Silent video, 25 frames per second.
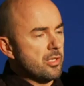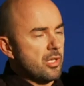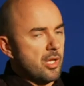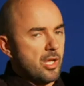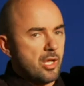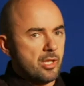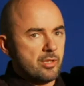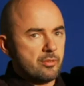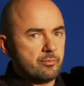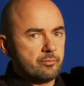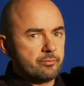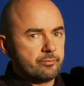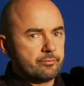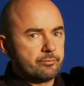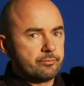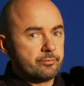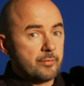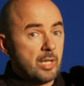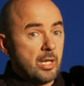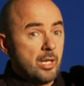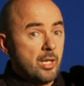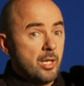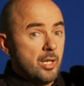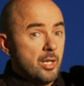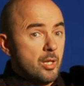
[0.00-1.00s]
yet."
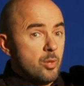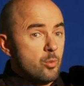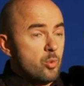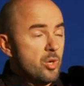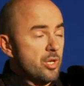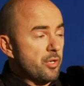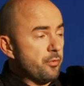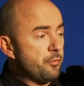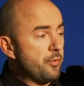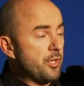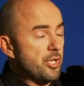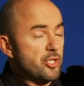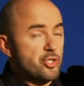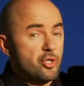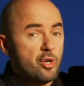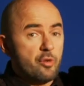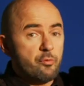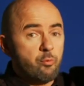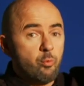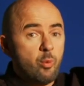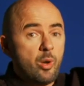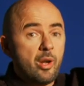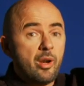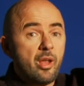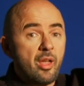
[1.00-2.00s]
Well, to finish off,
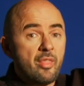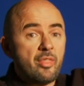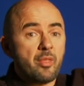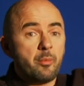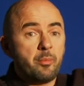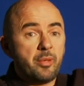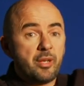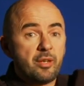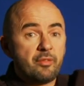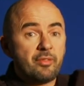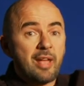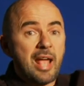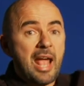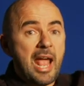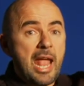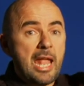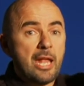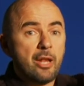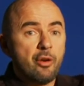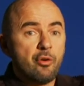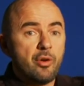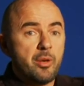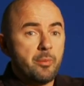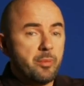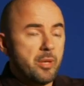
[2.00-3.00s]
one other bit of
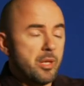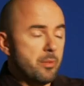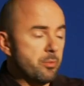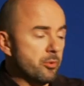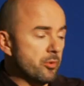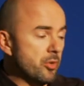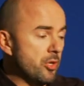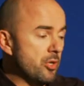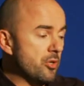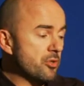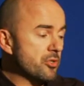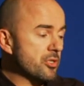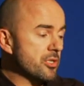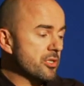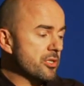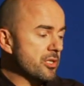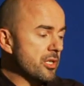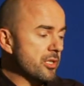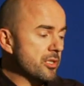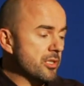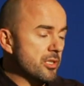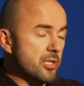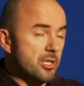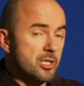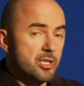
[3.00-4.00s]
angry people news.
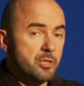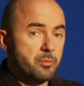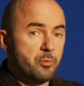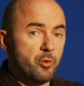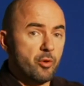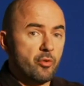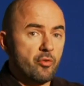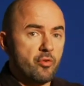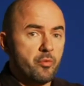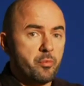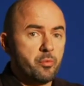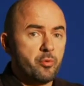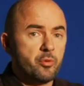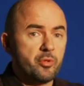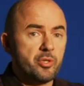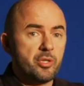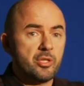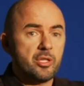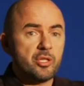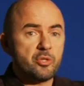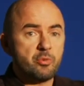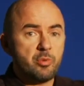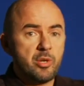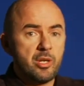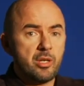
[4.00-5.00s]
Gazzetta dello Sport reporting
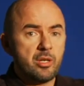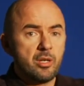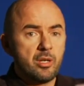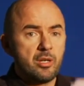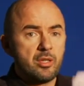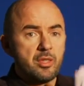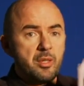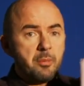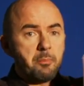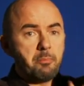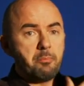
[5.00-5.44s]
this week that